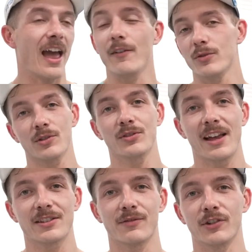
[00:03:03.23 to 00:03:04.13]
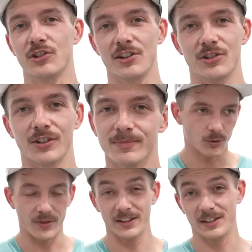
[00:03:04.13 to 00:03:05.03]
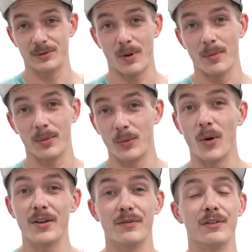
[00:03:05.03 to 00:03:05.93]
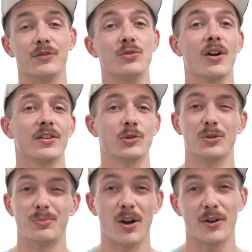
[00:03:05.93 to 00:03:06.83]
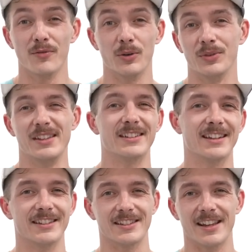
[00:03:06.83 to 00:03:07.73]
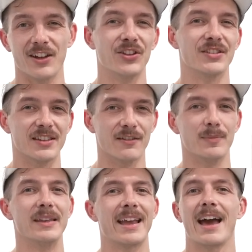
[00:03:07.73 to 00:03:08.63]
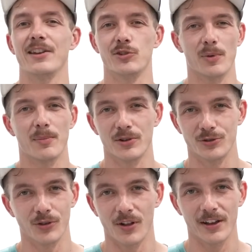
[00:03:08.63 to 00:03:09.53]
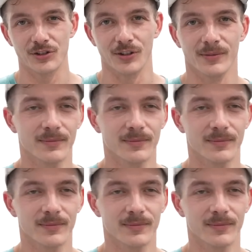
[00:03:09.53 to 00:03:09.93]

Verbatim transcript: Everyone's always asking for a chaser. So this is probably one of the few cars that was brought over with the intent to sell instead of being added to my personal collection.